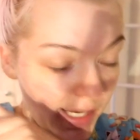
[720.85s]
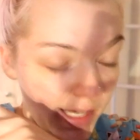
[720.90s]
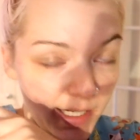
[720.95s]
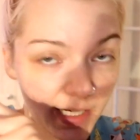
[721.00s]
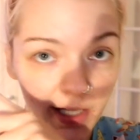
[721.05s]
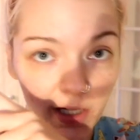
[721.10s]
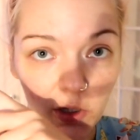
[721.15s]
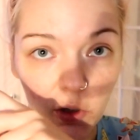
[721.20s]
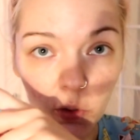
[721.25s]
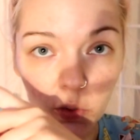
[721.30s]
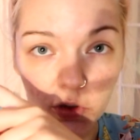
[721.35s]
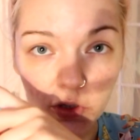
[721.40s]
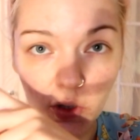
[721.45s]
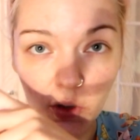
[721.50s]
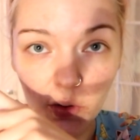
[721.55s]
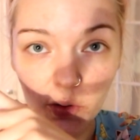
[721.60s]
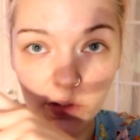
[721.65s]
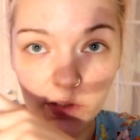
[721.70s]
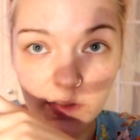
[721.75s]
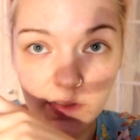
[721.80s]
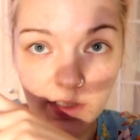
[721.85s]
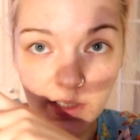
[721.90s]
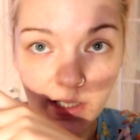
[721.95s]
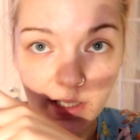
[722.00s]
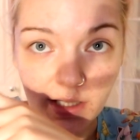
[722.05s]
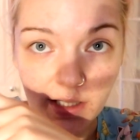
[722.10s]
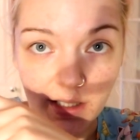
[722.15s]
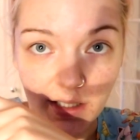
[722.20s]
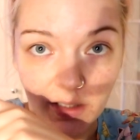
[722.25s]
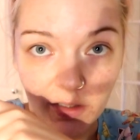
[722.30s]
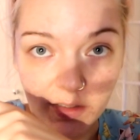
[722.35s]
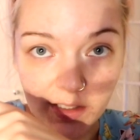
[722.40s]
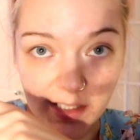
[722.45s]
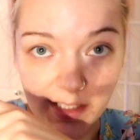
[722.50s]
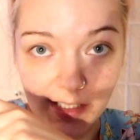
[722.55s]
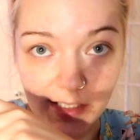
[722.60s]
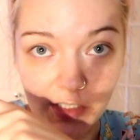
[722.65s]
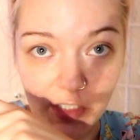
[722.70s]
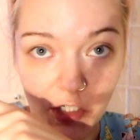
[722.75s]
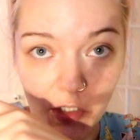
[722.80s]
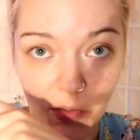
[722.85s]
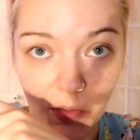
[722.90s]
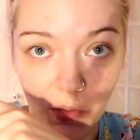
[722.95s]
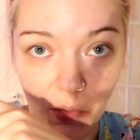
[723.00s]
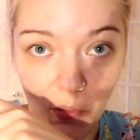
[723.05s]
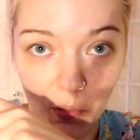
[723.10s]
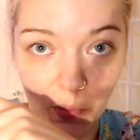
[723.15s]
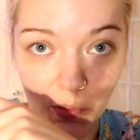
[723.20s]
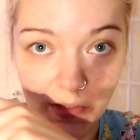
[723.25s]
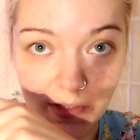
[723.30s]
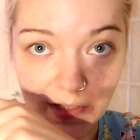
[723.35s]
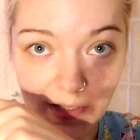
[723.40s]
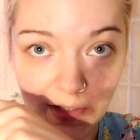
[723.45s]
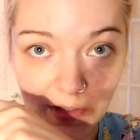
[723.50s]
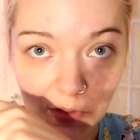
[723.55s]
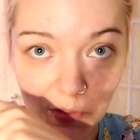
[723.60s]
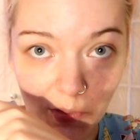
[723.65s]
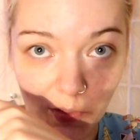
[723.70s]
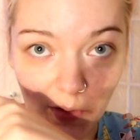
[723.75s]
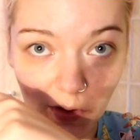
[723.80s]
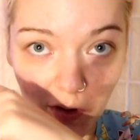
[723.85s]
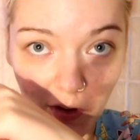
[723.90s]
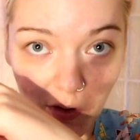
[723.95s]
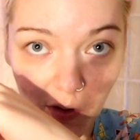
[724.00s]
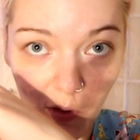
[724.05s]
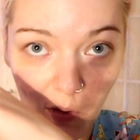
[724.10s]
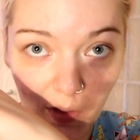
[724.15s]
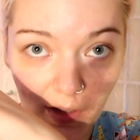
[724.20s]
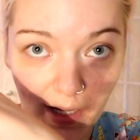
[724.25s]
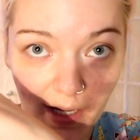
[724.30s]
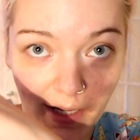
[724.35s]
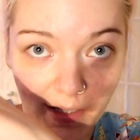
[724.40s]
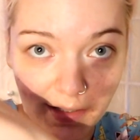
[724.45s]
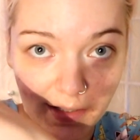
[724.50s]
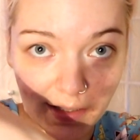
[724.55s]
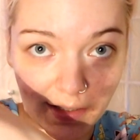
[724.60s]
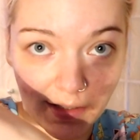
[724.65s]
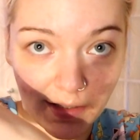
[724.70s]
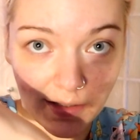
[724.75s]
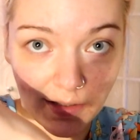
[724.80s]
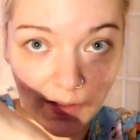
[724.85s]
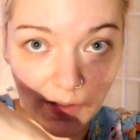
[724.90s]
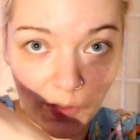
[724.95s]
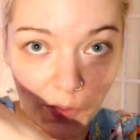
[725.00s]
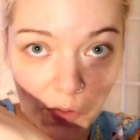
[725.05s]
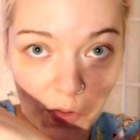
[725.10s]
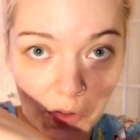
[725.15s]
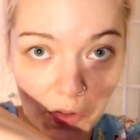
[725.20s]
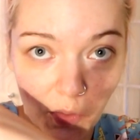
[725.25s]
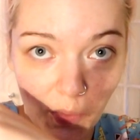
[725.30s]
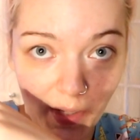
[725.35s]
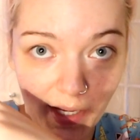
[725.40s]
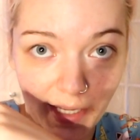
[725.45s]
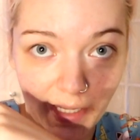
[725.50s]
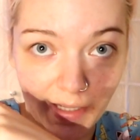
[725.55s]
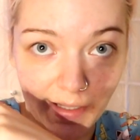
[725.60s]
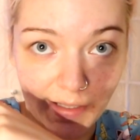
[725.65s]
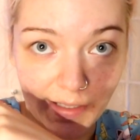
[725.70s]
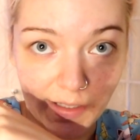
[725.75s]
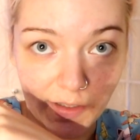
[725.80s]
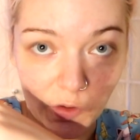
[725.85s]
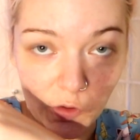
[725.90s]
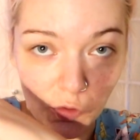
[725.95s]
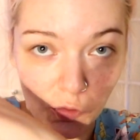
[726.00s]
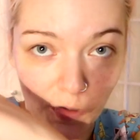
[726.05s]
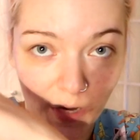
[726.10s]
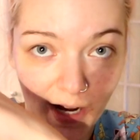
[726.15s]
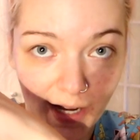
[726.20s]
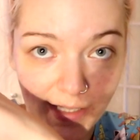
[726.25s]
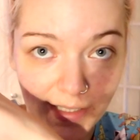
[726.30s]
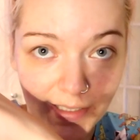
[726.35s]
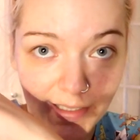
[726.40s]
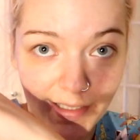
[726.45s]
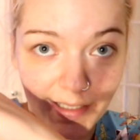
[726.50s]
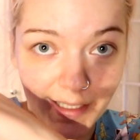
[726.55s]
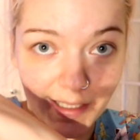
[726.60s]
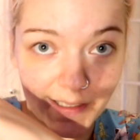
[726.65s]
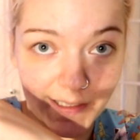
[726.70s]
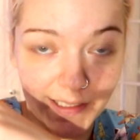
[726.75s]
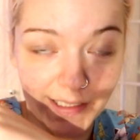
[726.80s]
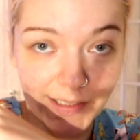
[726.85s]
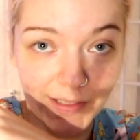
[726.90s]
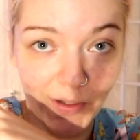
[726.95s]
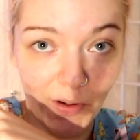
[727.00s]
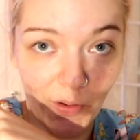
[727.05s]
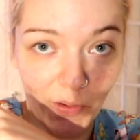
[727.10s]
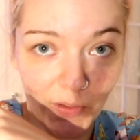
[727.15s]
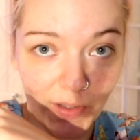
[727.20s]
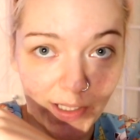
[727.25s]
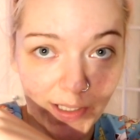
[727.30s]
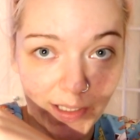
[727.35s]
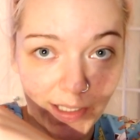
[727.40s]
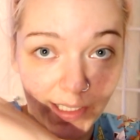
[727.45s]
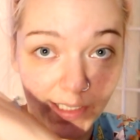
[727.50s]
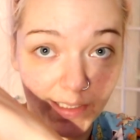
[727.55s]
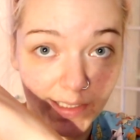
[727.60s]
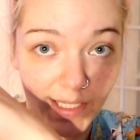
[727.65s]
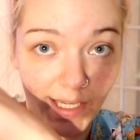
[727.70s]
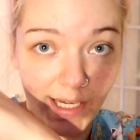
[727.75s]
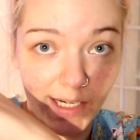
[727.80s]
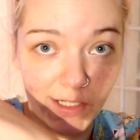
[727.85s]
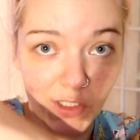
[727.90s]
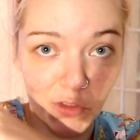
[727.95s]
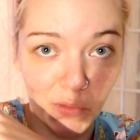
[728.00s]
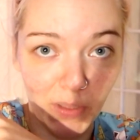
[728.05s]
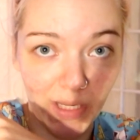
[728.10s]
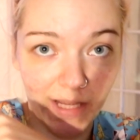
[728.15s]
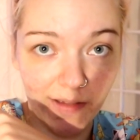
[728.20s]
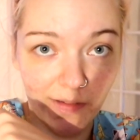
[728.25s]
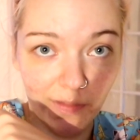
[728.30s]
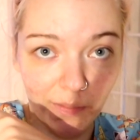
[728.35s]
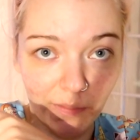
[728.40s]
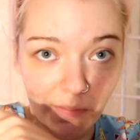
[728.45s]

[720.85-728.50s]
like, clothes horse, because I did two loads. So look at all that underwear drying clean on his cage, bless